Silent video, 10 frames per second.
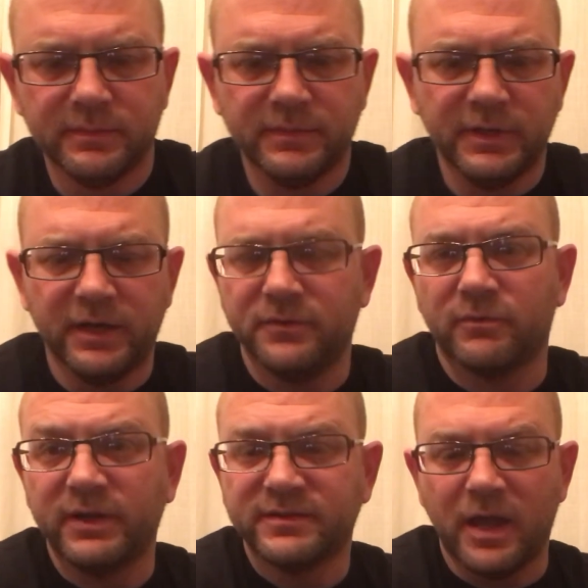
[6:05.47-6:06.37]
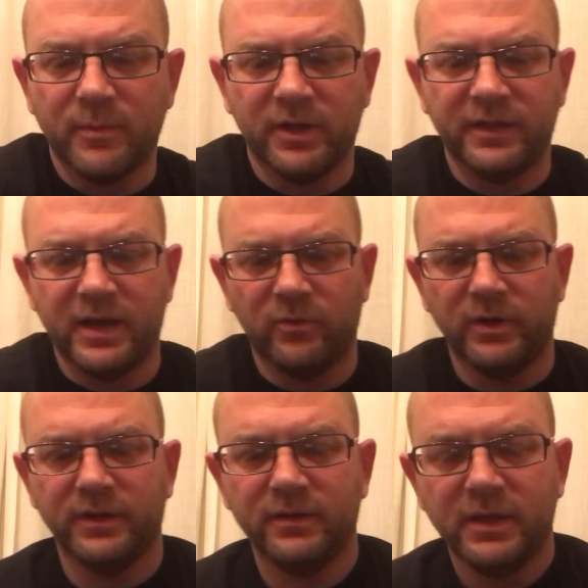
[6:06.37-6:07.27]
runtime on that
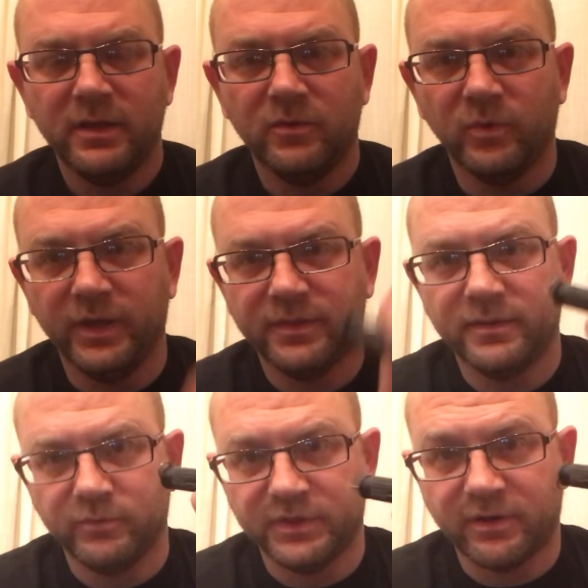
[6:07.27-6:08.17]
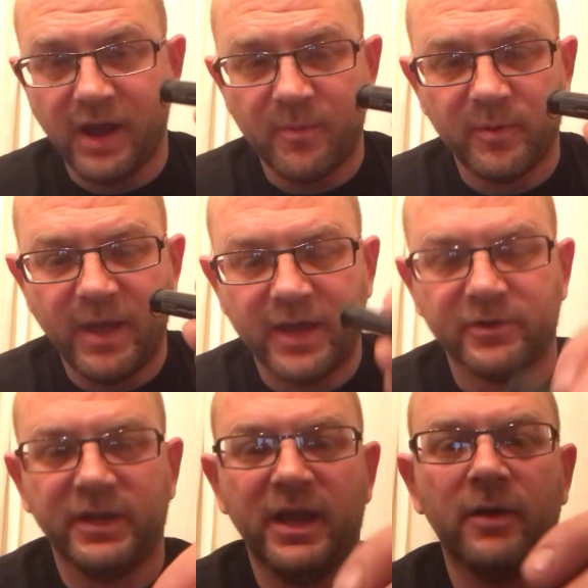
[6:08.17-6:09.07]
one with a crappy
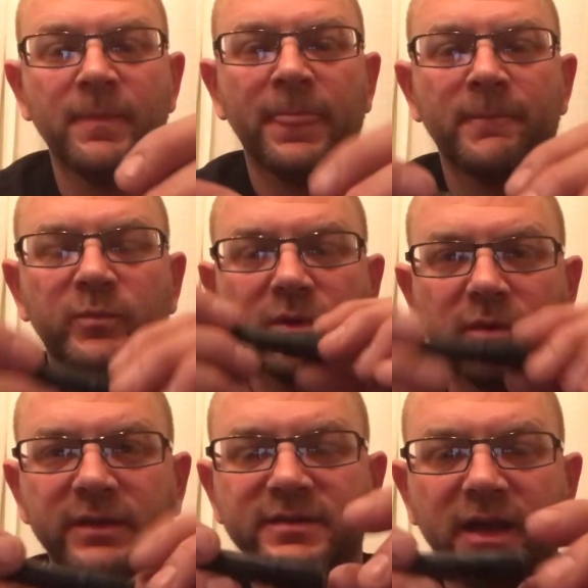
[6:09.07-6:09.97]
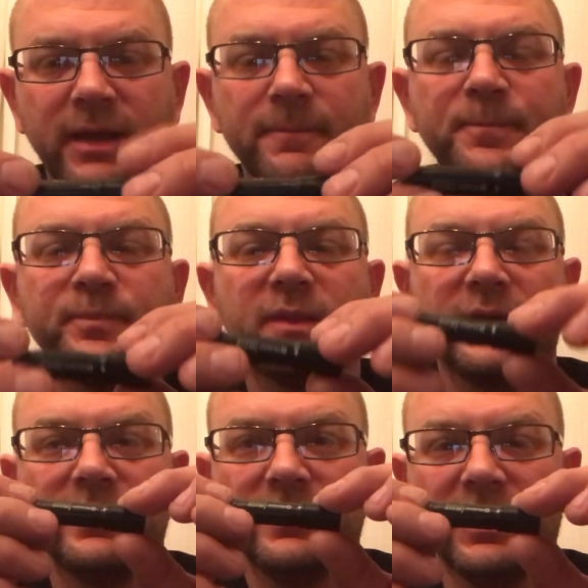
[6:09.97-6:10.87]
battery. Now, the runtime
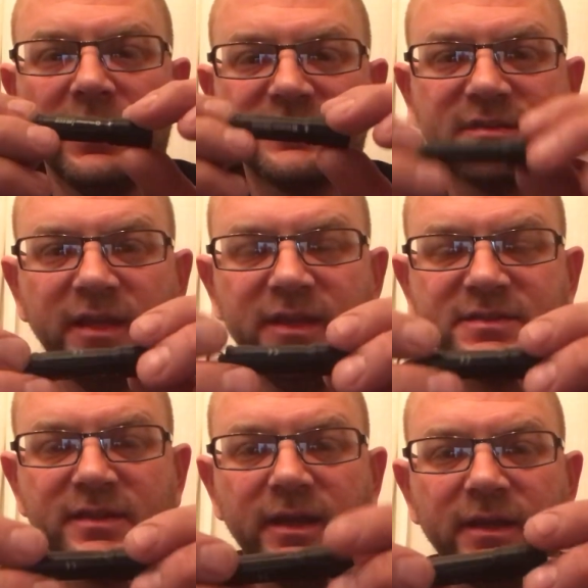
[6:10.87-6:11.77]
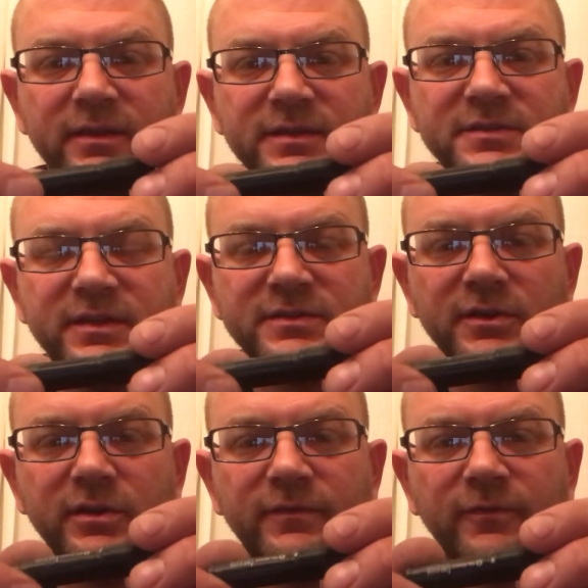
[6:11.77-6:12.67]
states that this is
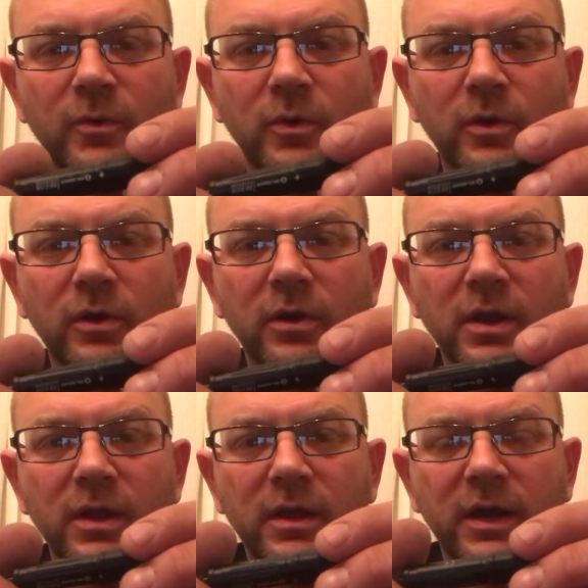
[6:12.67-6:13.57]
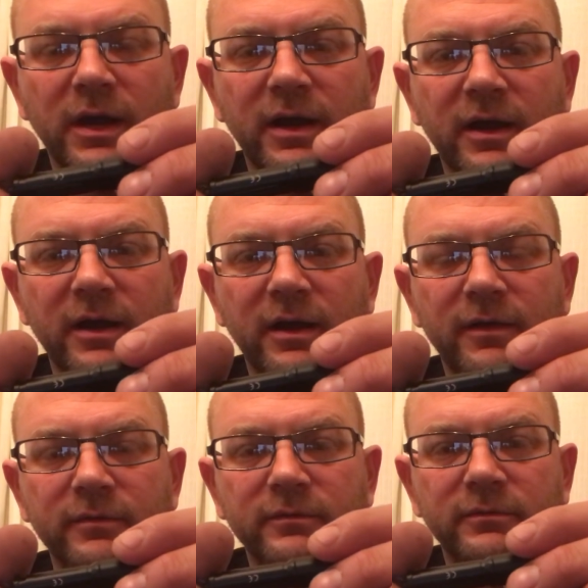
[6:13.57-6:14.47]
good for
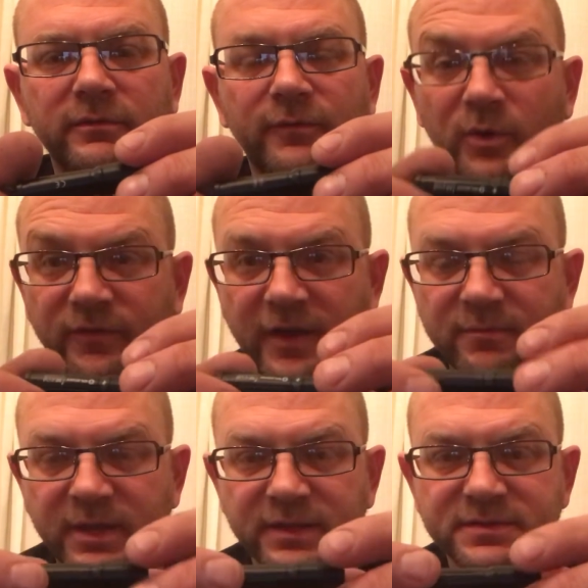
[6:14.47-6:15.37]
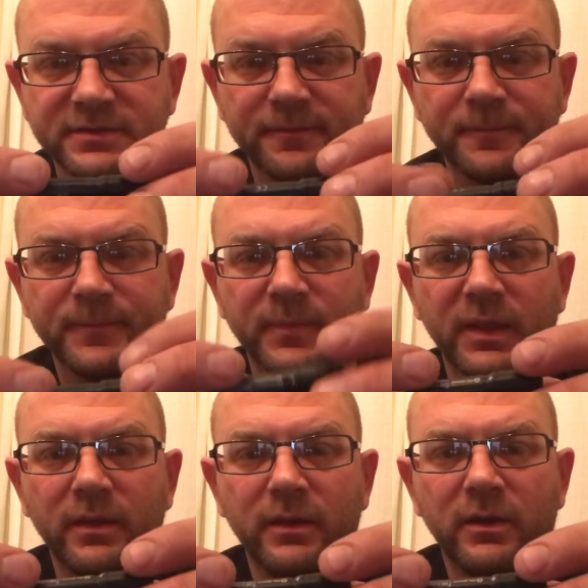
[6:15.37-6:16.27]
45 minutes
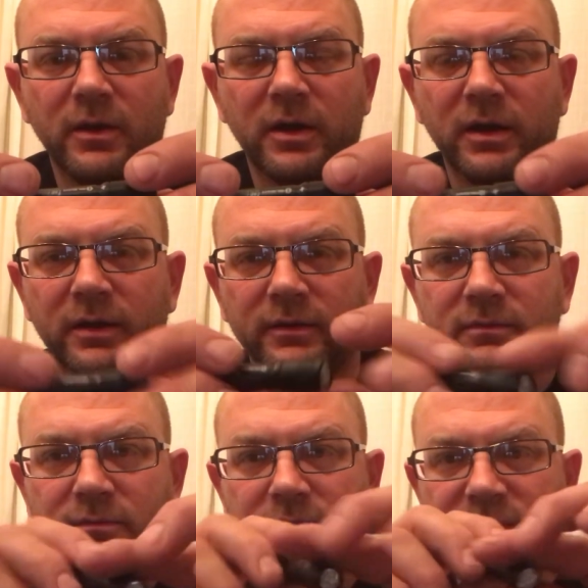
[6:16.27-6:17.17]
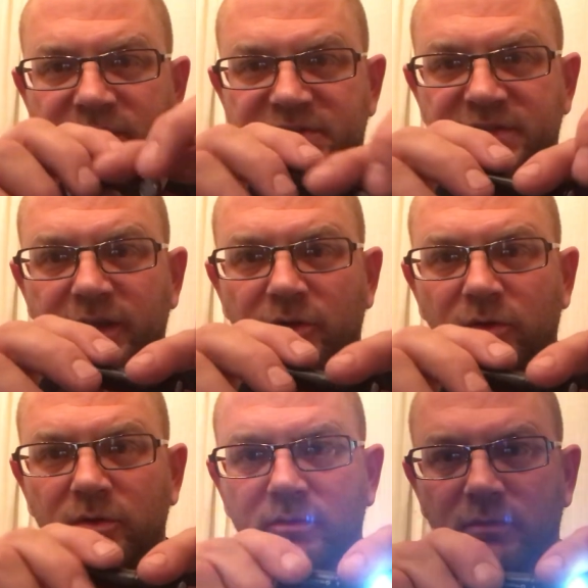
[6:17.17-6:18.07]
on the
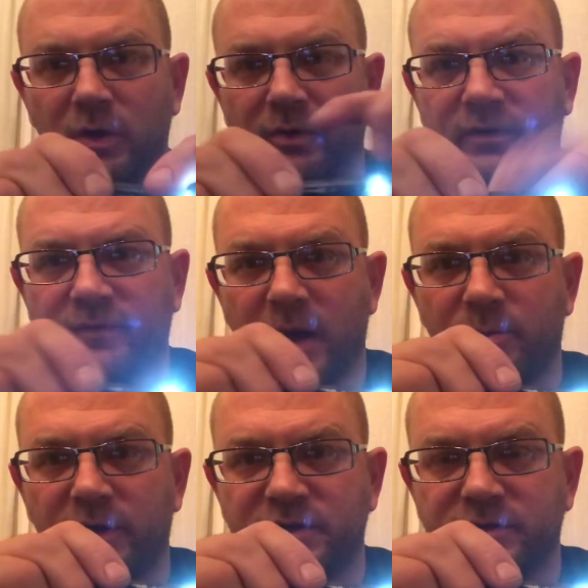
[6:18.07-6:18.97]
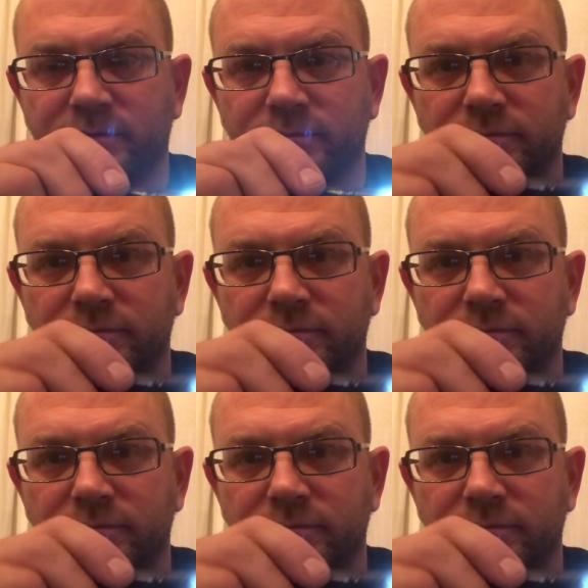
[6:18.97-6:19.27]
single mode of operation.